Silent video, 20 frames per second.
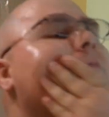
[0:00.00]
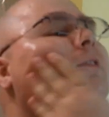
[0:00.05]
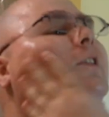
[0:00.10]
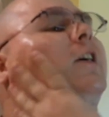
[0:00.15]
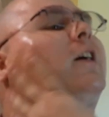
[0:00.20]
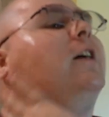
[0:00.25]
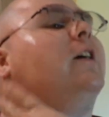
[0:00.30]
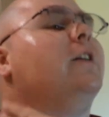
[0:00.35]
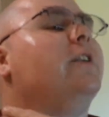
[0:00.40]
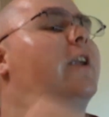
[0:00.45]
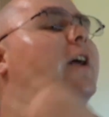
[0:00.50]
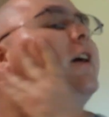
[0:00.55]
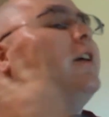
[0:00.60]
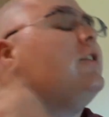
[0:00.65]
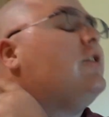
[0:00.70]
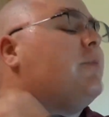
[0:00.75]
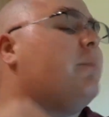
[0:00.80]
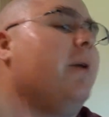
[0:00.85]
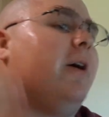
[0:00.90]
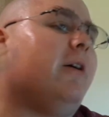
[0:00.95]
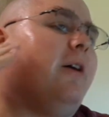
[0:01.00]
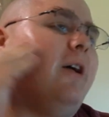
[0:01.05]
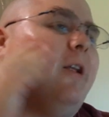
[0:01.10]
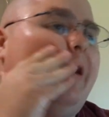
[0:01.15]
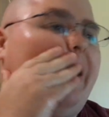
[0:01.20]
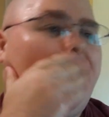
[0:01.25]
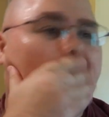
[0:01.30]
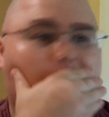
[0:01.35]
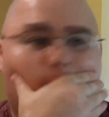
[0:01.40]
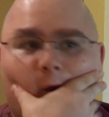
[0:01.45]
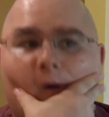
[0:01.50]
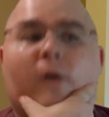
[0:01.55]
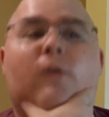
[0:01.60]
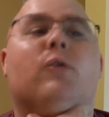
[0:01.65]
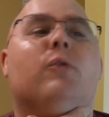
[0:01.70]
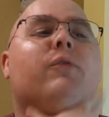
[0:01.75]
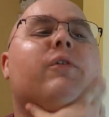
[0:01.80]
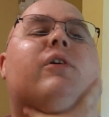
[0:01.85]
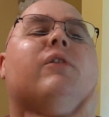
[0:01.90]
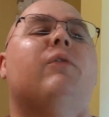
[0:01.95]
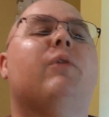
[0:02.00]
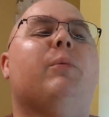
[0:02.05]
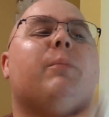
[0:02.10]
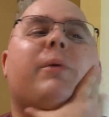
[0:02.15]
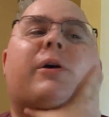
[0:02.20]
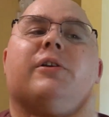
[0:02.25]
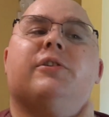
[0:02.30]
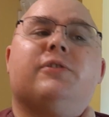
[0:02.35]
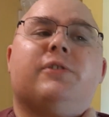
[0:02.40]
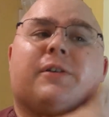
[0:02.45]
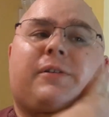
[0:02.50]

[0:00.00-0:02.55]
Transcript: Oh, nice smell. I like Aqua Velva Musk.